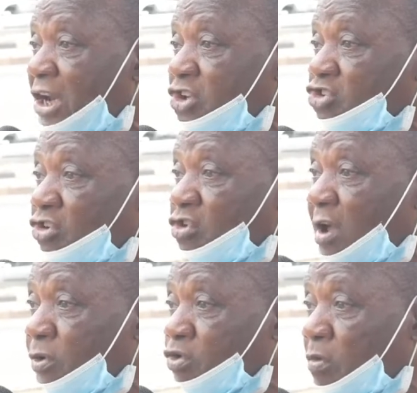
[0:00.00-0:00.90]
Destruction
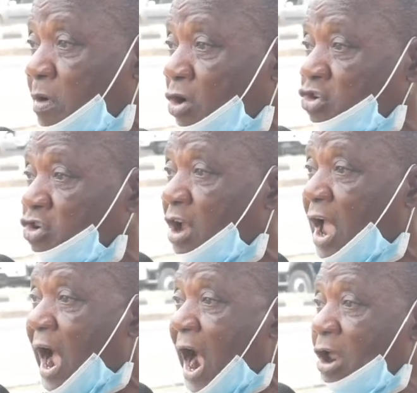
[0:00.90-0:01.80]
will be too much.
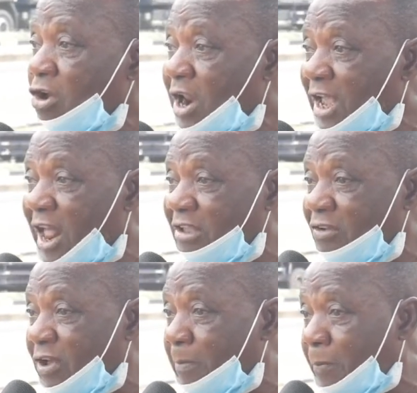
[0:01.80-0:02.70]
I know Nigeria is a
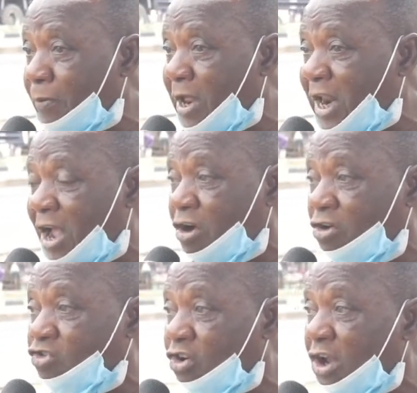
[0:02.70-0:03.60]
very populated
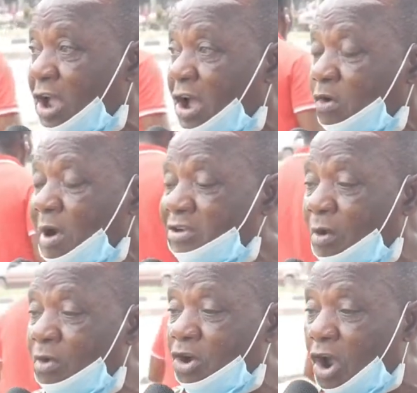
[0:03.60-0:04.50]
country. Where
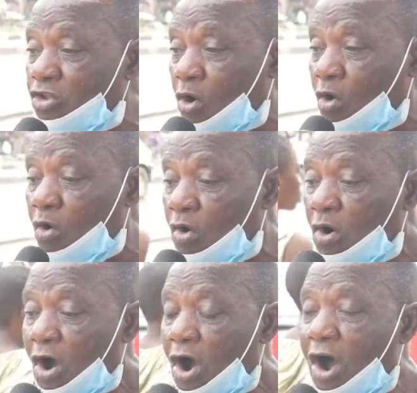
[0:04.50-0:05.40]
shall we run to?
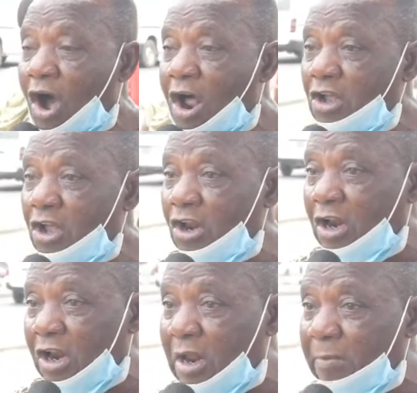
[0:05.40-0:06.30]
All the
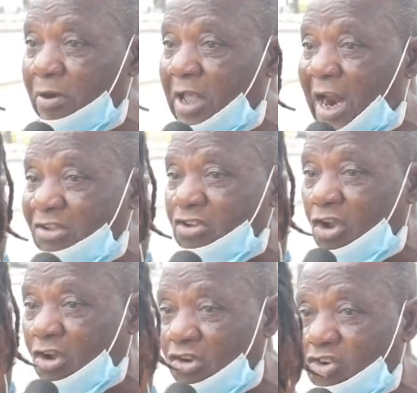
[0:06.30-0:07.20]

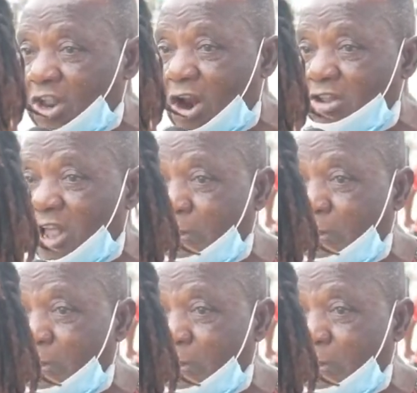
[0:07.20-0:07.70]
nearest countries are not as